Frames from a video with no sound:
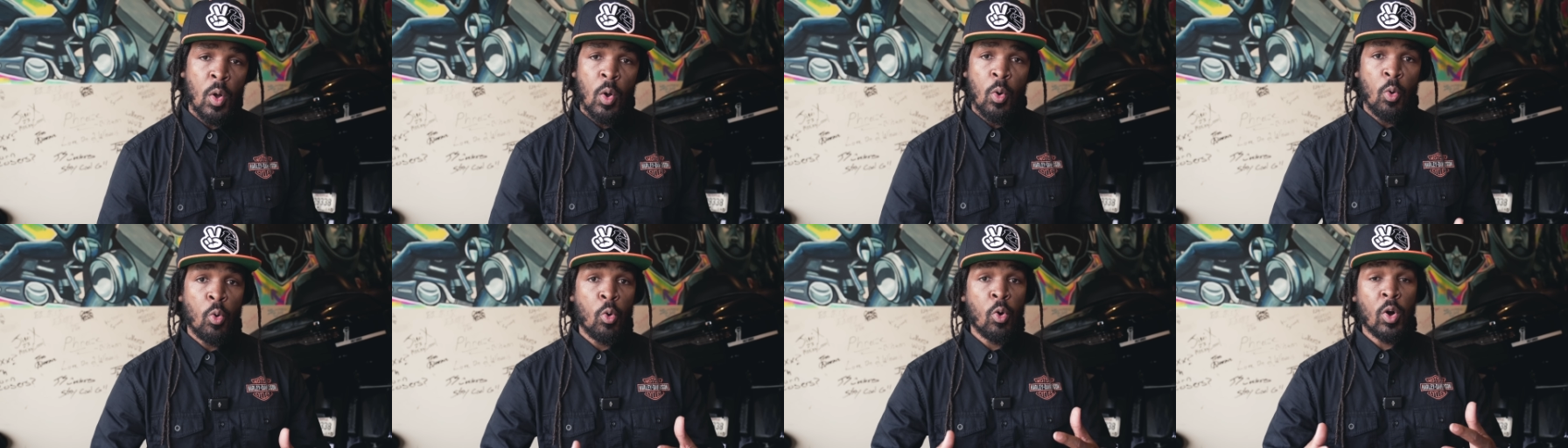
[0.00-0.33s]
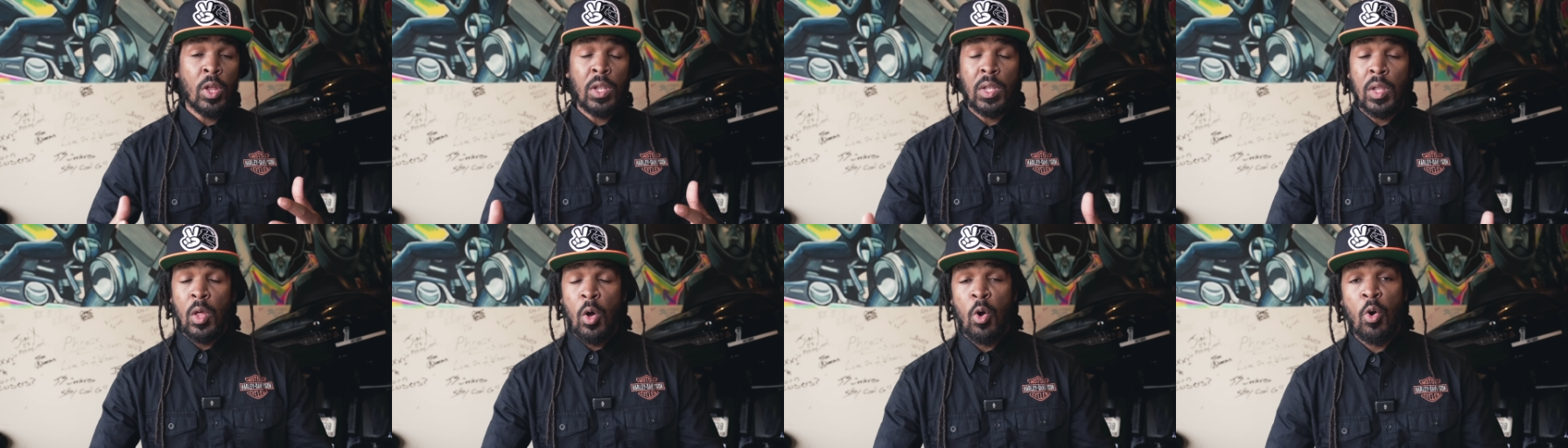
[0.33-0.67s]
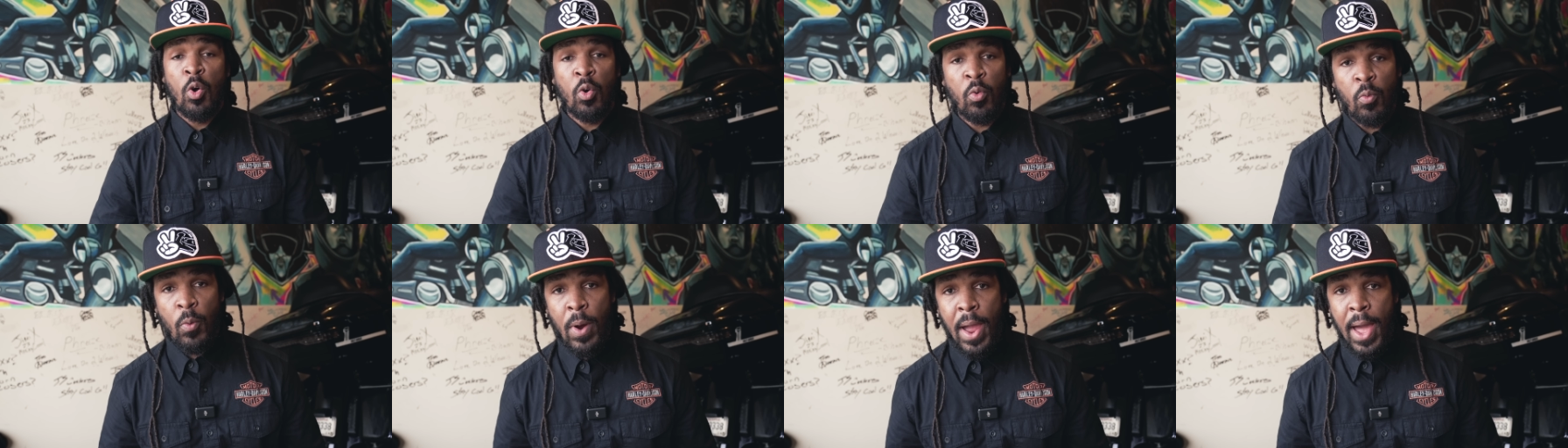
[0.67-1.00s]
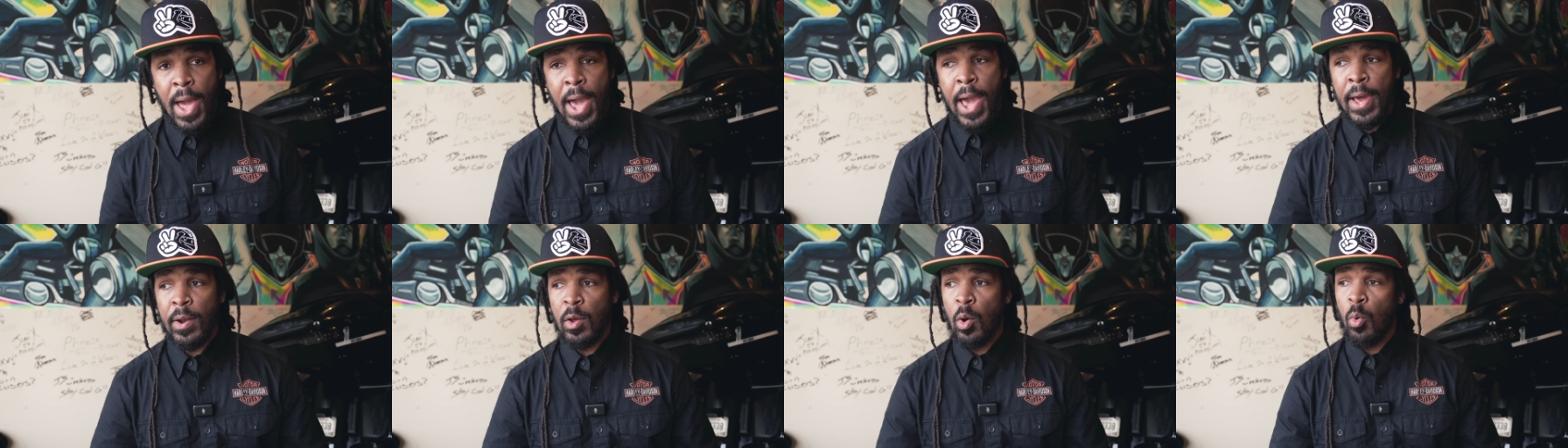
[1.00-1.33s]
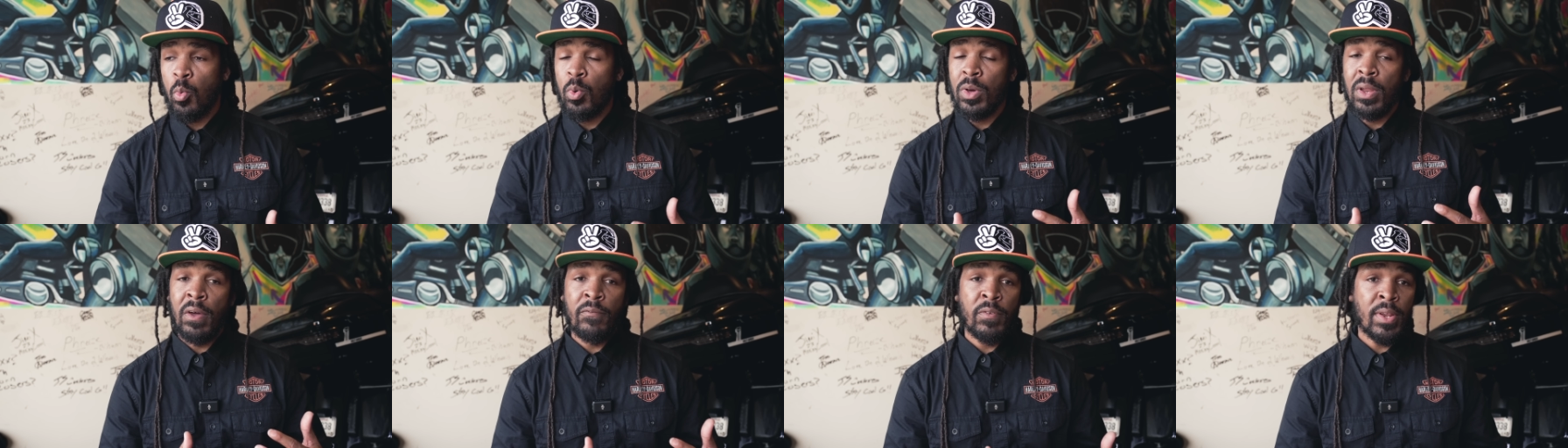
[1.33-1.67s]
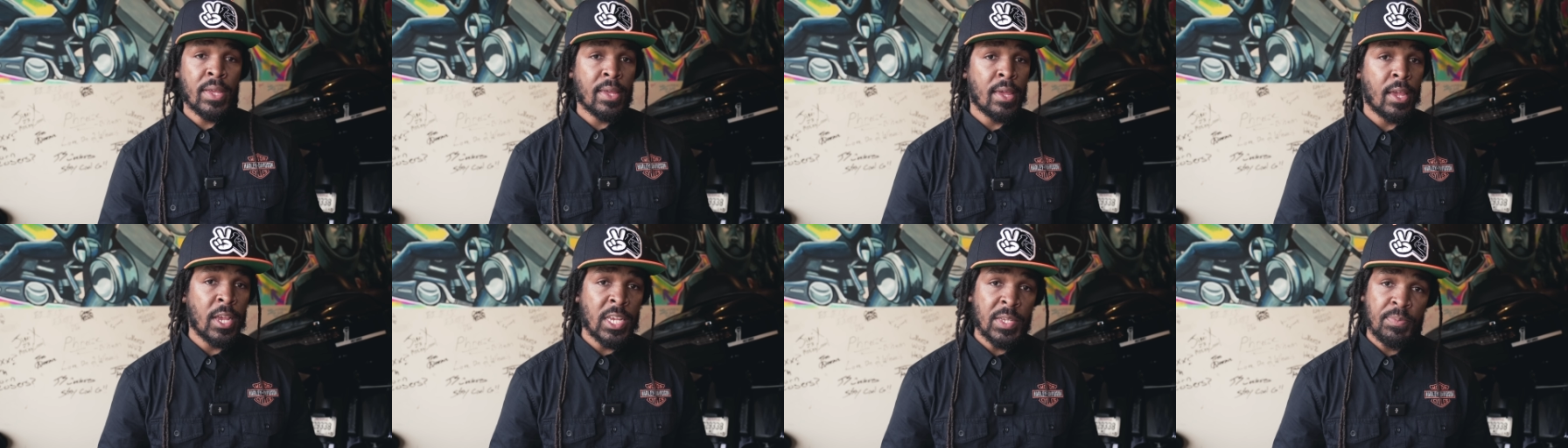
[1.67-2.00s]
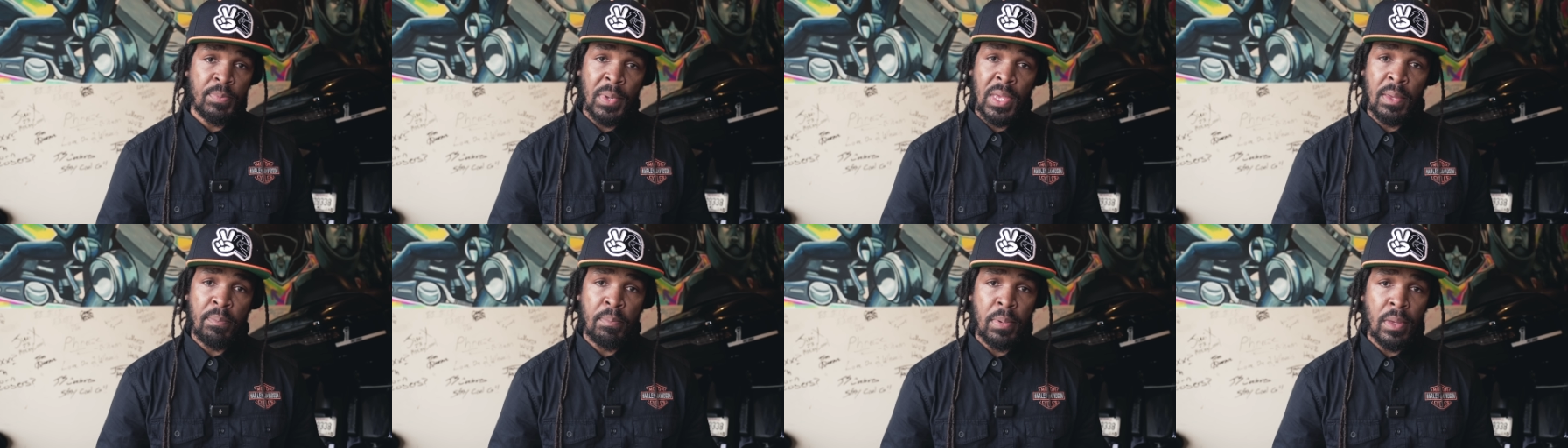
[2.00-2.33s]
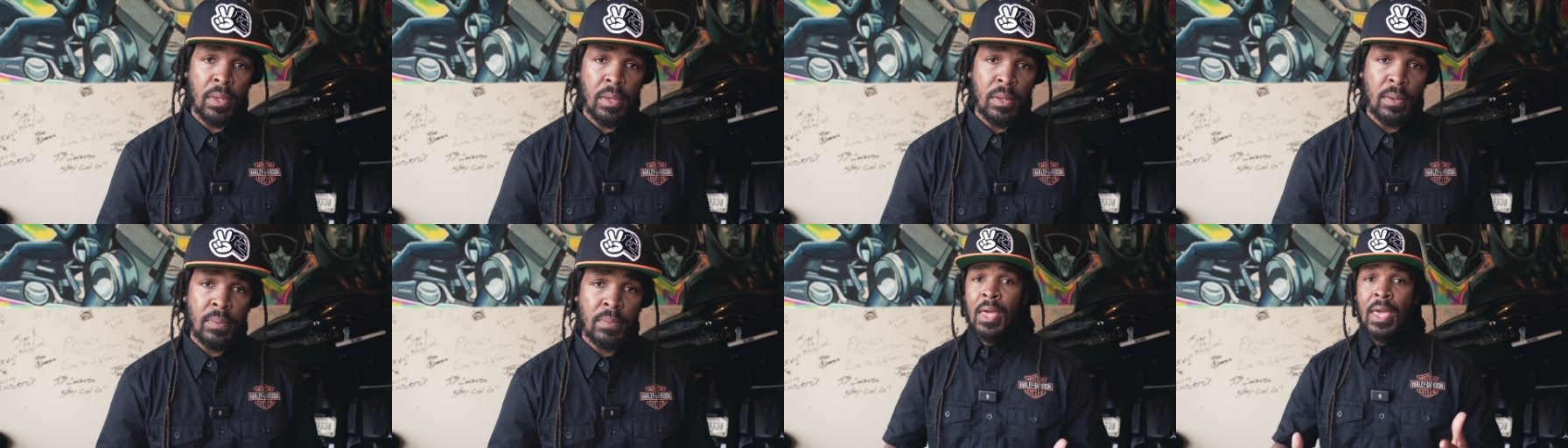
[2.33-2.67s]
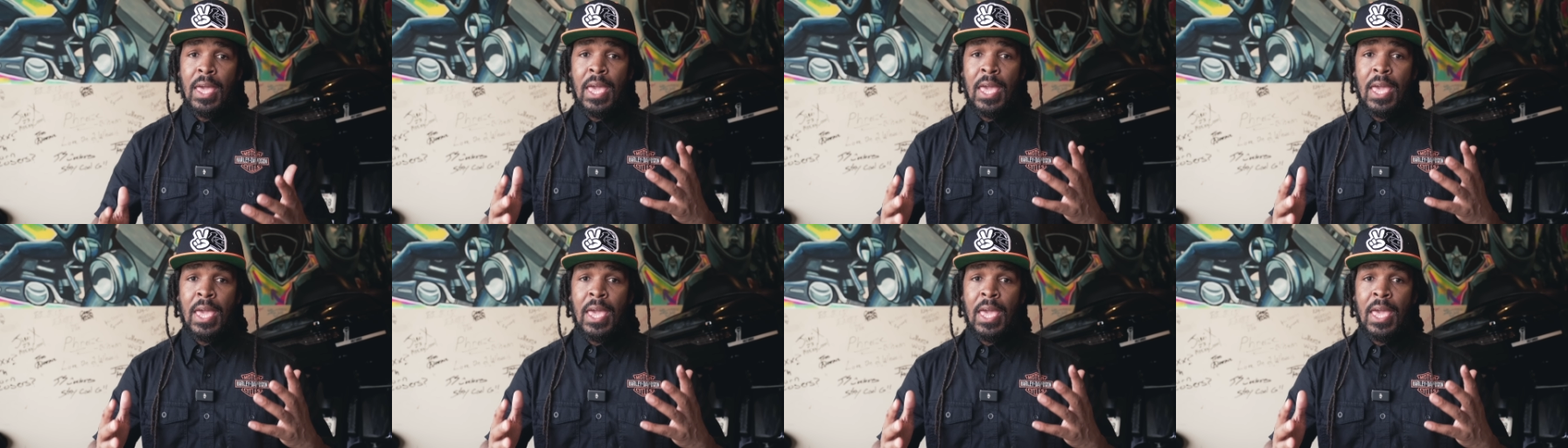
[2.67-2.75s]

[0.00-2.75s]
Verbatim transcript: or a long ride or whatever the case may be.